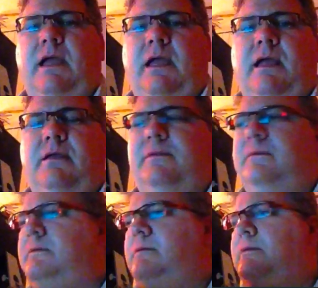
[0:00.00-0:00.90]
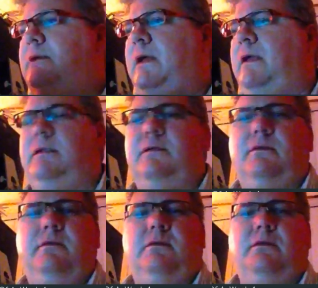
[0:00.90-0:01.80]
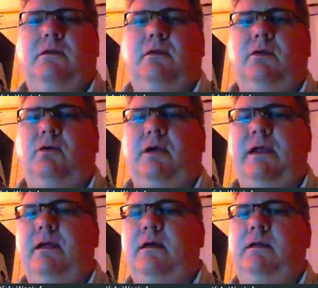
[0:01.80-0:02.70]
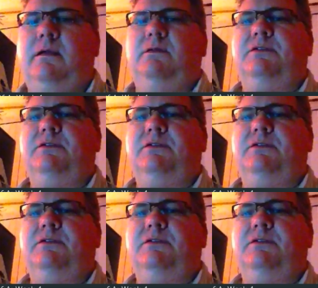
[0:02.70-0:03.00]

And got Greg on, it